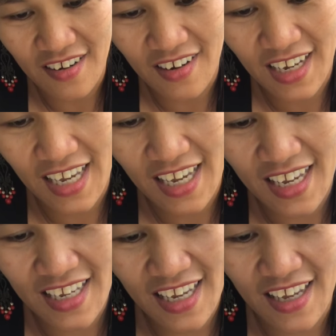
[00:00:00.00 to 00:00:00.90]

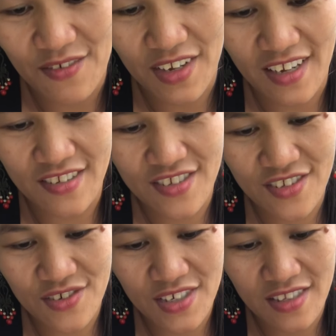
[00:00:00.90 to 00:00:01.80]
Okay, and we're going to do
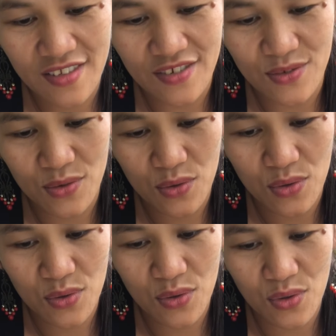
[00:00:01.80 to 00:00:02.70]
it.
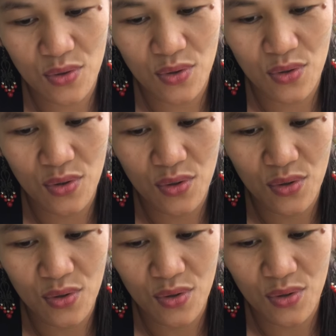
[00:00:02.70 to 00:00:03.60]

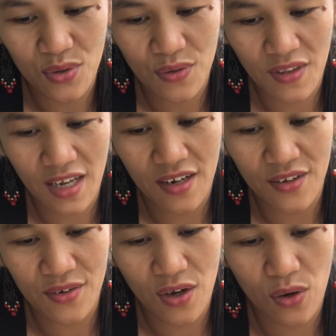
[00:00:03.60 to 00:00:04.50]
Ooh, there
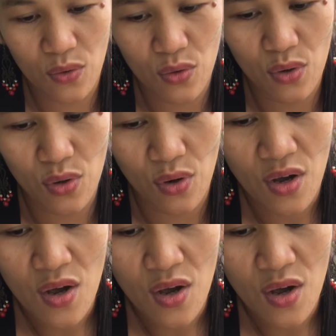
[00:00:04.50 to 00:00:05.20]
you go. Ooh,